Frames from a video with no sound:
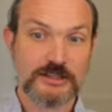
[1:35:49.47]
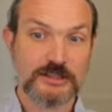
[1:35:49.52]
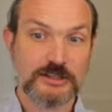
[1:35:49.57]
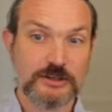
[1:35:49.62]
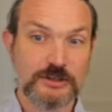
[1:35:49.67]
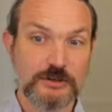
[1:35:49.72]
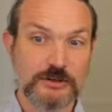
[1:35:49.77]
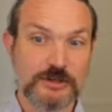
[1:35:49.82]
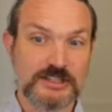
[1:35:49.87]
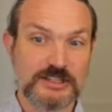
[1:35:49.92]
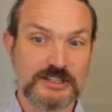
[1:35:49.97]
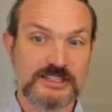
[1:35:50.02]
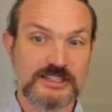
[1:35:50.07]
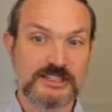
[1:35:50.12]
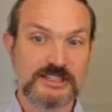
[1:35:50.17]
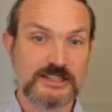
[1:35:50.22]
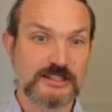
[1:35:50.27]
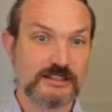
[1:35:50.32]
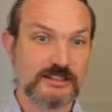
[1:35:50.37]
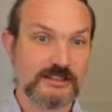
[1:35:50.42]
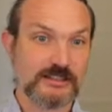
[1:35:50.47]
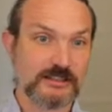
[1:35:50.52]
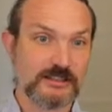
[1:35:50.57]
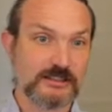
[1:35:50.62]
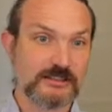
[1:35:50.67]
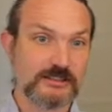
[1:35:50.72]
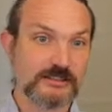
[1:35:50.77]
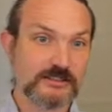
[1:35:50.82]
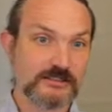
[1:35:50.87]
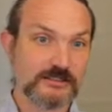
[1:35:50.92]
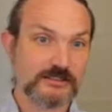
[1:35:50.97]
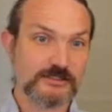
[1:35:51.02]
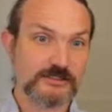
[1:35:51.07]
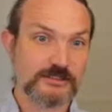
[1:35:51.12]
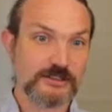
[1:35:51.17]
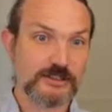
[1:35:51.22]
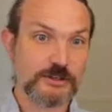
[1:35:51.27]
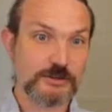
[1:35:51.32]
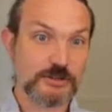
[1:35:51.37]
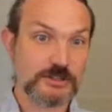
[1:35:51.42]
you can still
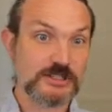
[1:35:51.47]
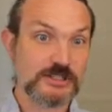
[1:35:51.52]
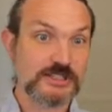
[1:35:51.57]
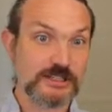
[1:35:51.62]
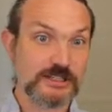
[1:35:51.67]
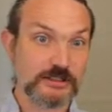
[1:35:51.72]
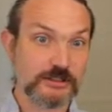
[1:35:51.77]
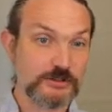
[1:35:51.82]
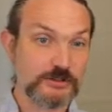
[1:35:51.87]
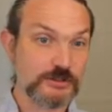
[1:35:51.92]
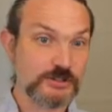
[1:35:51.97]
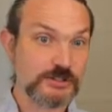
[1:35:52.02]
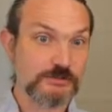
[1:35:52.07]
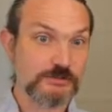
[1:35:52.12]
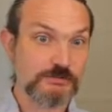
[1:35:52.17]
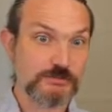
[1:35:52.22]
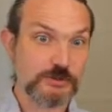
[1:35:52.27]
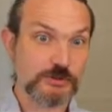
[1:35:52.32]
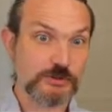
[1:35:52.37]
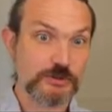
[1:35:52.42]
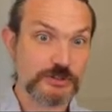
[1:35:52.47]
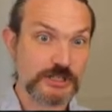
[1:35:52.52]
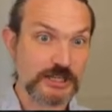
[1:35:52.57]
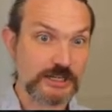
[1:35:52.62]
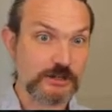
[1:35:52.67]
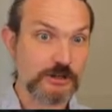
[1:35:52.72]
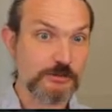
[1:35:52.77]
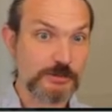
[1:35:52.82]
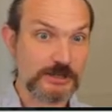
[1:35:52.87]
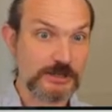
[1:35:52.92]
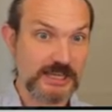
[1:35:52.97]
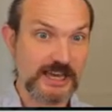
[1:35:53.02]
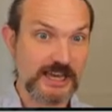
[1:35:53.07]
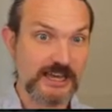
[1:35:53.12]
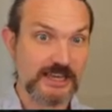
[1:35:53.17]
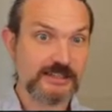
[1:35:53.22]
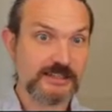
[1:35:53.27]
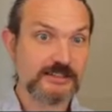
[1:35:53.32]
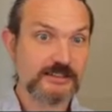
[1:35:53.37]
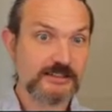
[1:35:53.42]
you can still use tools like
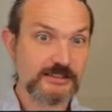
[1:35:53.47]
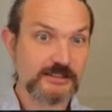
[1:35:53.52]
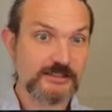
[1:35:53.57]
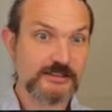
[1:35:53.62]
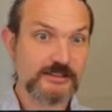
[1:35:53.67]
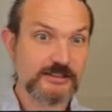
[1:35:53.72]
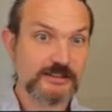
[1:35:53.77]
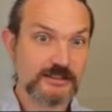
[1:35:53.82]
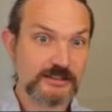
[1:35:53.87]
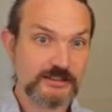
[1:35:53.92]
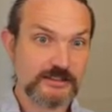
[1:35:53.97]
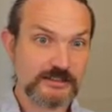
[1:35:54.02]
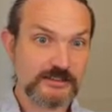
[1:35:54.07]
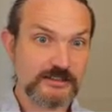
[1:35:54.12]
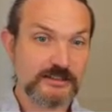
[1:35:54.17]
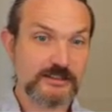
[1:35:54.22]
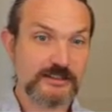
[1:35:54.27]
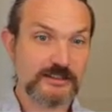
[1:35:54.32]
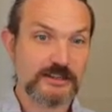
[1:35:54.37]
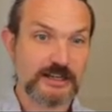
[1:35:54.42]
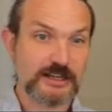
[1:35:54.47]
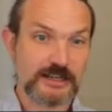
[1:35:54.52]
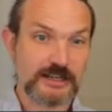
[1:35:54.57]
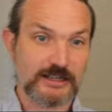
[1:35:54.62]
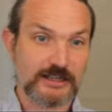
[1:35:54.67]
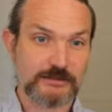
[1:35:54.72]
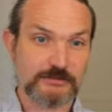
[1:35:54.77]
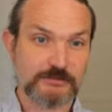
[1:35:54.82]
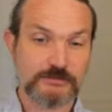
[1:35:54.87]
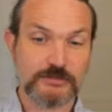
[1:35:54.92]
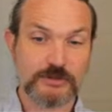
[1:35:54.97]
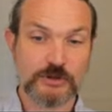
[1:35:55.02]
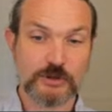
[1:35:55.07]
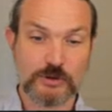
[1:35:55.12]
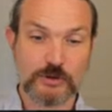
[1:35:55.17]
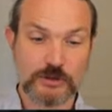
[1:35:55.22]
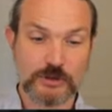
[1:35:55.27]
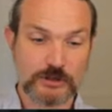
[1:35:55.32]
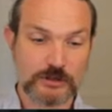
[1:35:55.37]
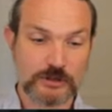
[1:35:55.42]
OPA. Yeah. Um,
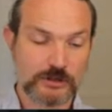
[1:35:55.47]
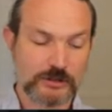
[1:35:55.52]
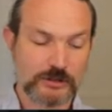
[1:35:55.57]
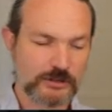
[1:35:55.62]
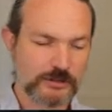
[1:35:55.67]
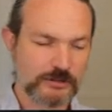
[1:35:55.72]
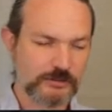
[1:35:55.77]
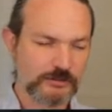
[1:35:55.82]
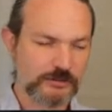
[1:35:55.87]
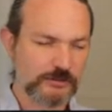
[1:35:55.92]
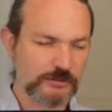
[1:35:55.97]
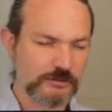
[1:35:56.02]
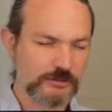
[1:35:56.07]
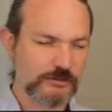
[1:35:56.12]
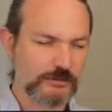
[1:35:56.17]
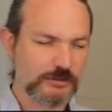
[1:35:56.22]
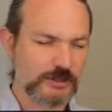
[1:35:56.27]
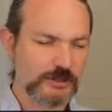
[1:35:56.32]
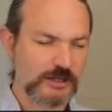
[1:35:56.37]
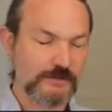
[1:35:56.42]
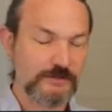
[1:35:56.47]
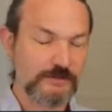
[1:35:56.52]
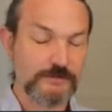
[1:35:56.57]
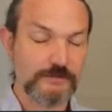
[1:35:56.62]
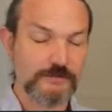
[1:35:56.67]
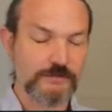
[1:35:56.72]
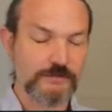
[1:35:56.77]
or eh,